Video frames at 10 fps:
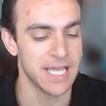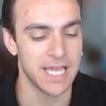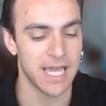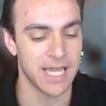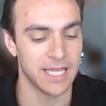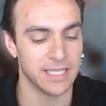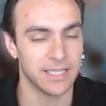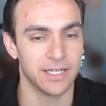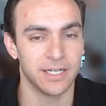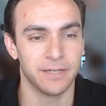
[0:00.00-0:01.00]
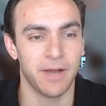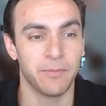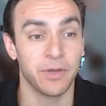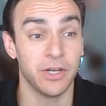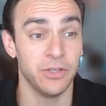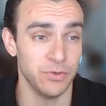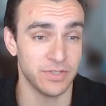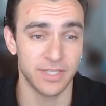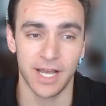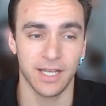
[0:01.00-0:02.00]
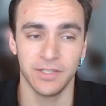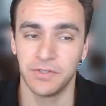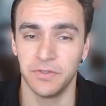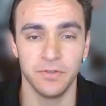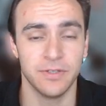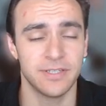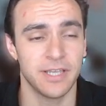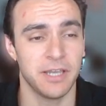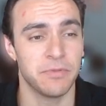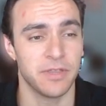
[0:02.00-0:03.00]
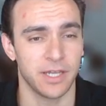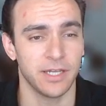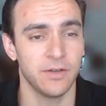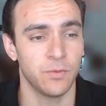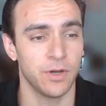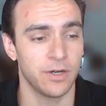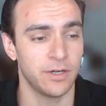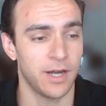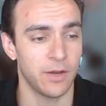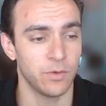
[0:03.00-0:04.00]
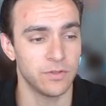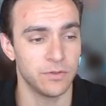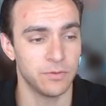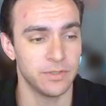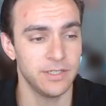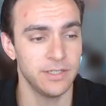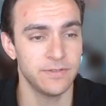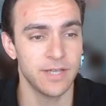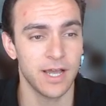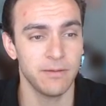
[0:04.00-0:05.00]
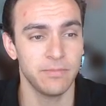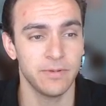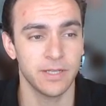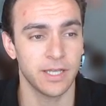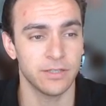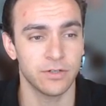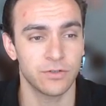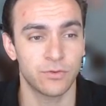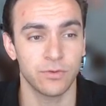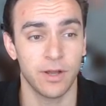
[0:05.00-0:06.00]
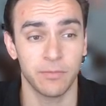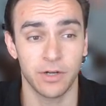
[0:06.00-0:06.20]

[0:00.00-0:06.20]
And I'm going to use that to do the same thing where I went to the receive tab and just I'm going